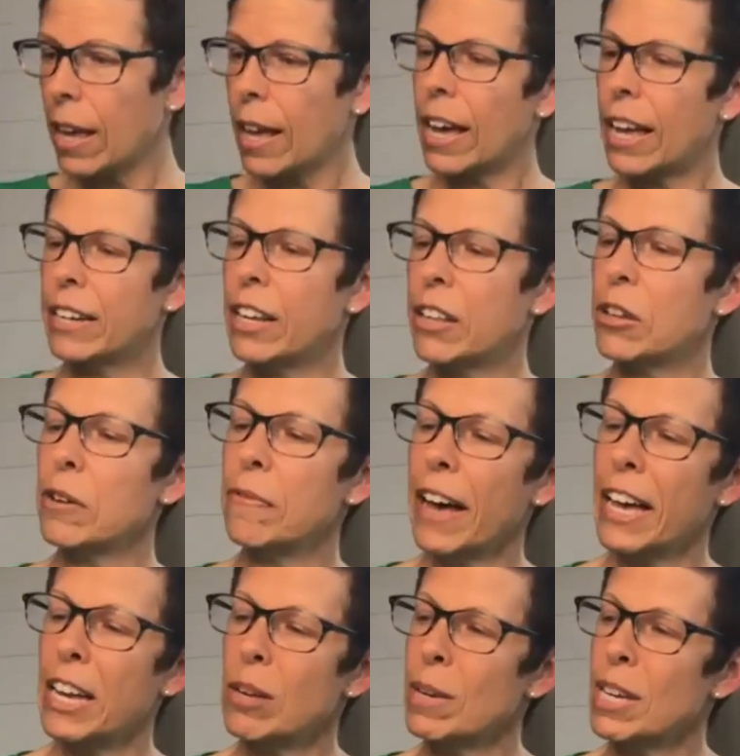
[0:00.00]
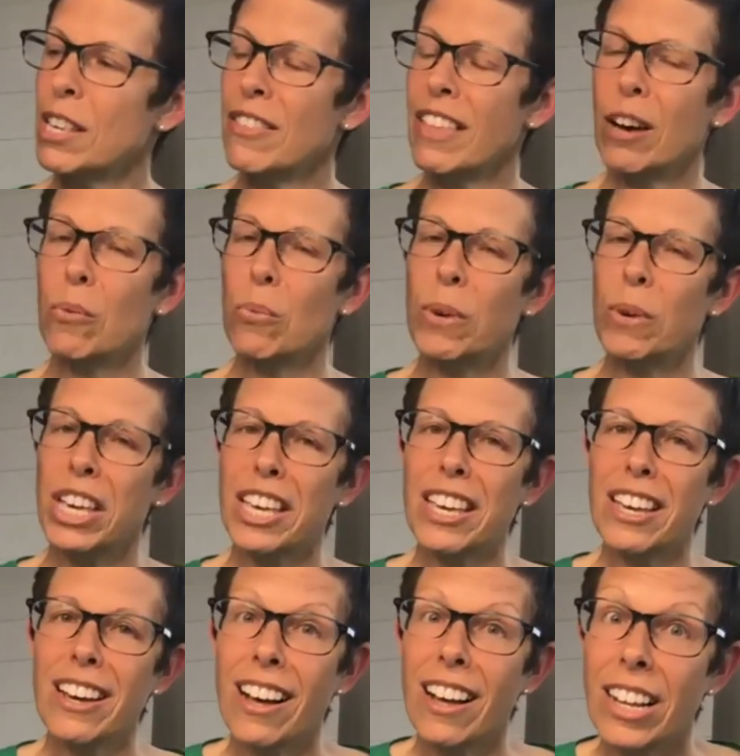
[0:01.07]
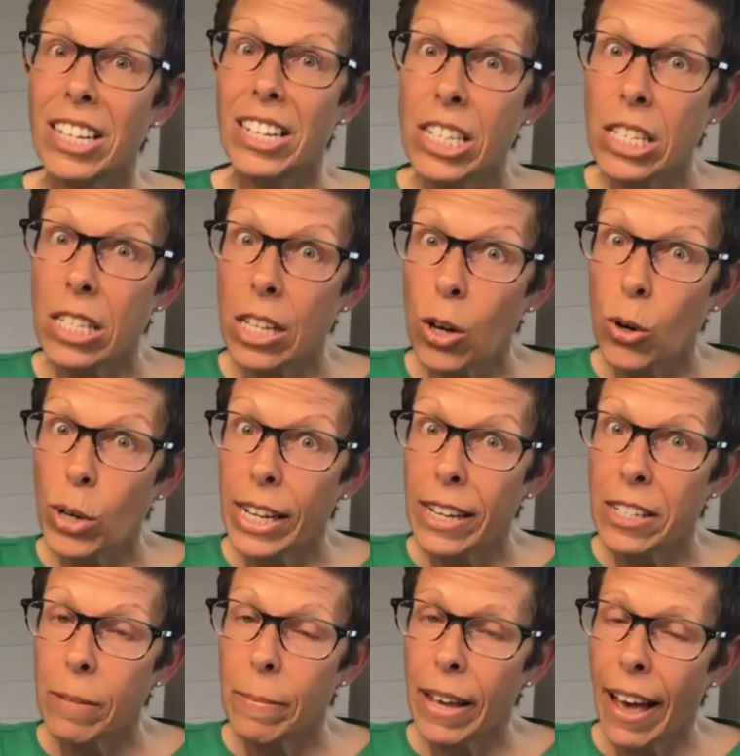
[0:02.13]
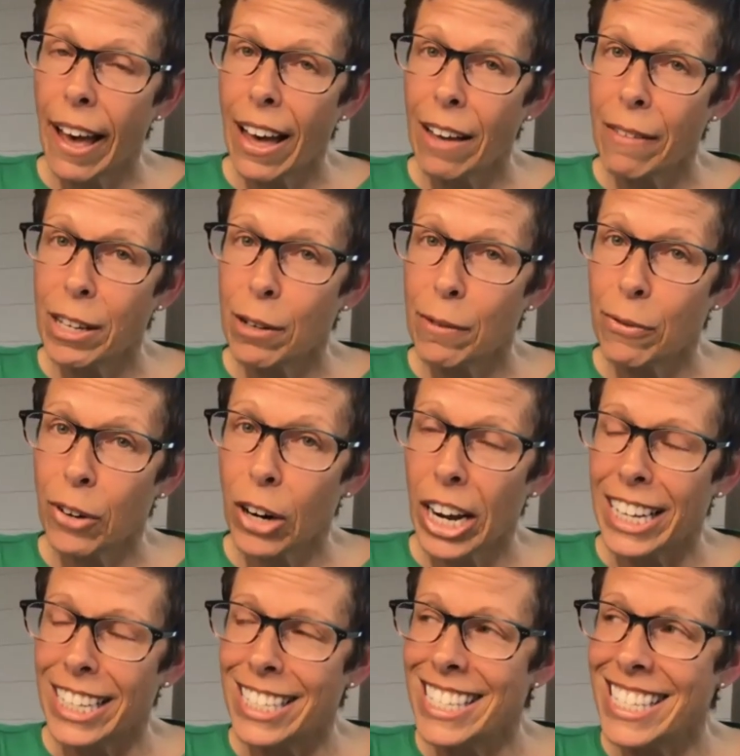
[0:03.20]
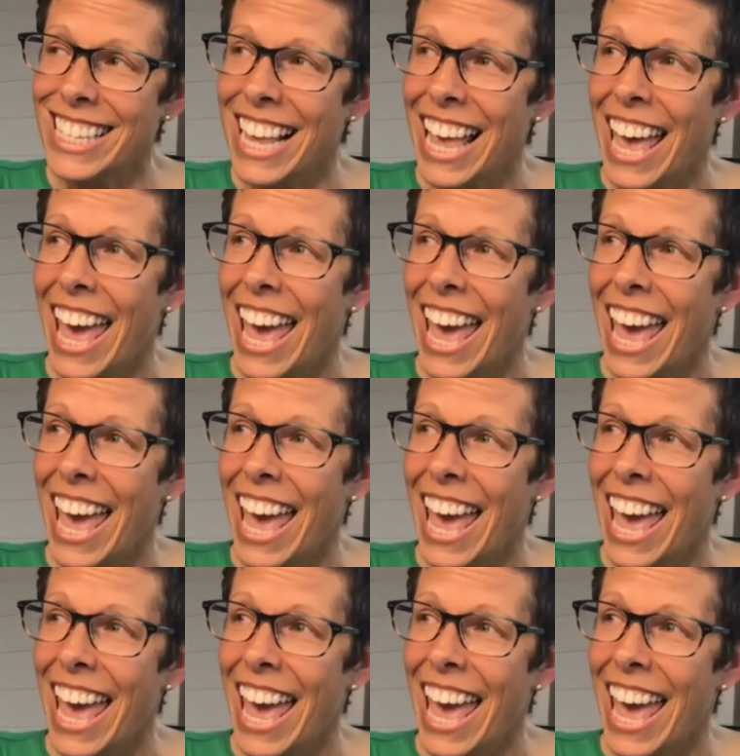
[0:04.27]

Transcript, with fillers: Another vitamin that we also need to be having, friends,